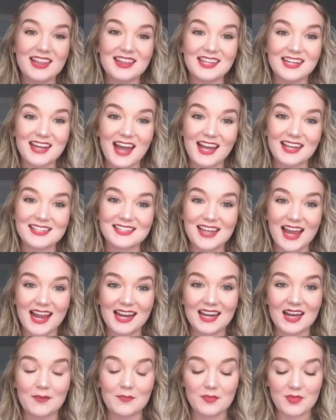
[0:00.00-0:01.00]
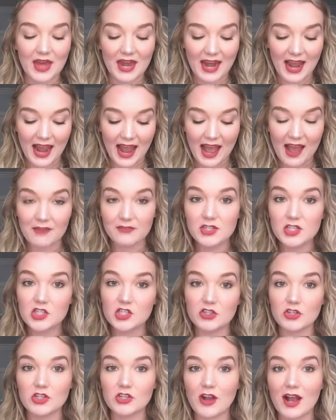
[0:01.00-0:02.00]
The next item that I have to
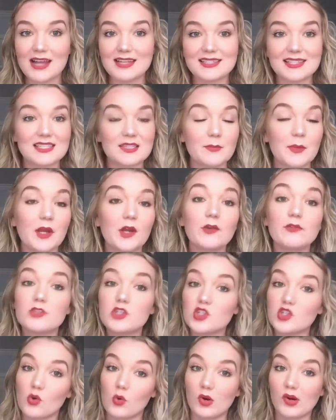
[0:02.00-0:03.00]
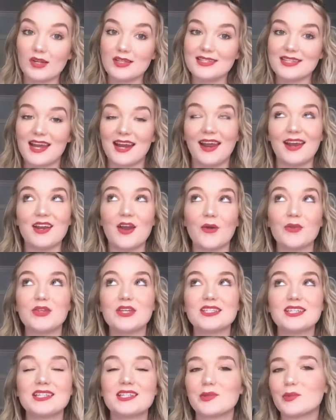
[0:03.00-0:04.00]
show you guys is a pair of shorts, and I know
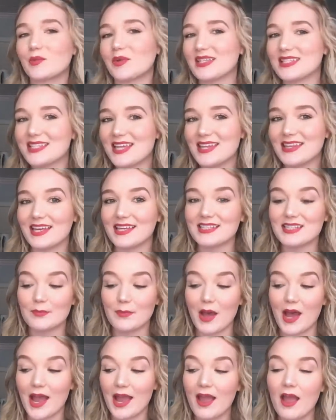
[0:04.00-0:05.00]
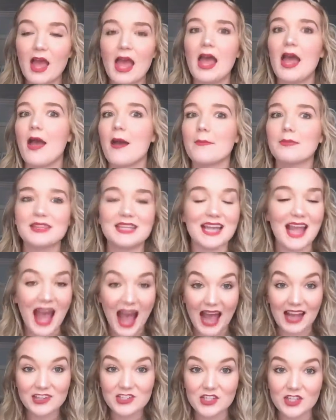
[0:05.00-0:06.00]
this is a risky thing to buy, but they
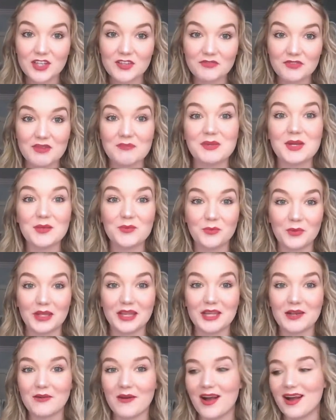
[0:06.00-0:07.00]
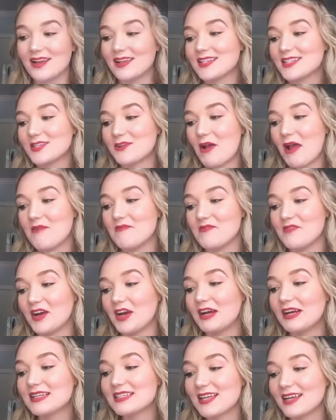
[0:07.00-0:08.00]
actually fit me really well, so I'm
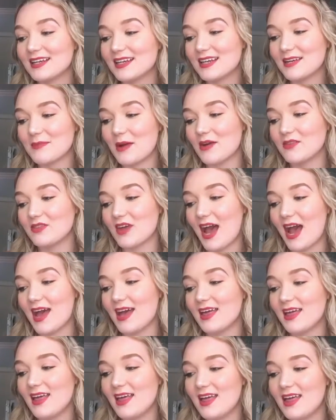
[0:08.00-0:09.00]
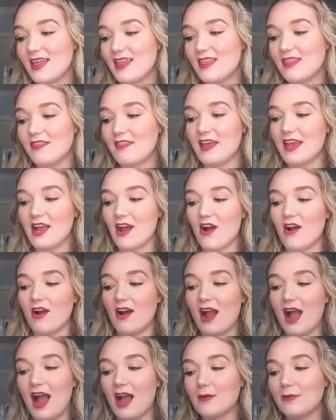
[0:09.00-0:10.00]
very excited about that. They
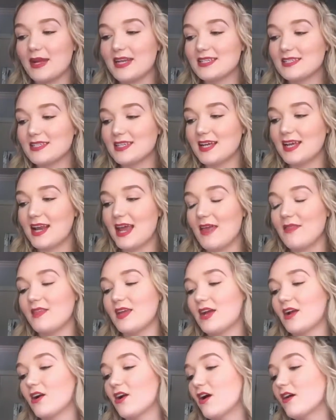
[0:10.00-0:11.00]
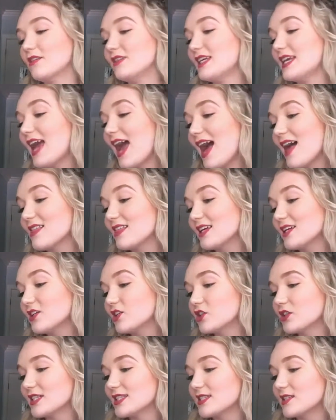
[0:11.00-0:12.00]
are high-waisted, and they are called the Helen
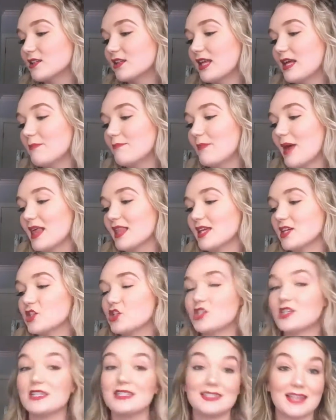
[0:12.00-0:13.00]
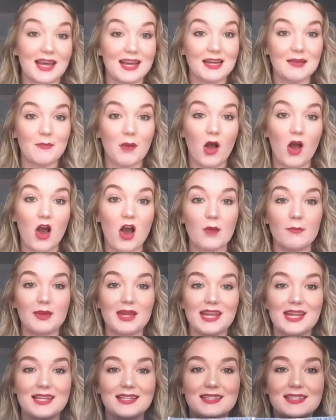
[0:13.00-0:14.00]
Crystal Embellished Denim Hot
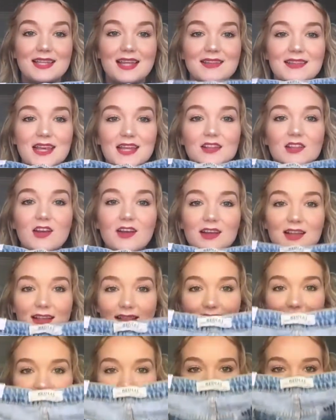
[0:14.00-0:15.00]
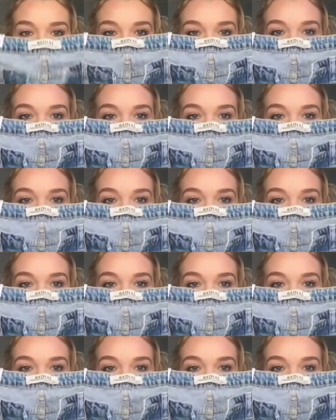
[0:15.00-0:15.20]
Pants, and they look like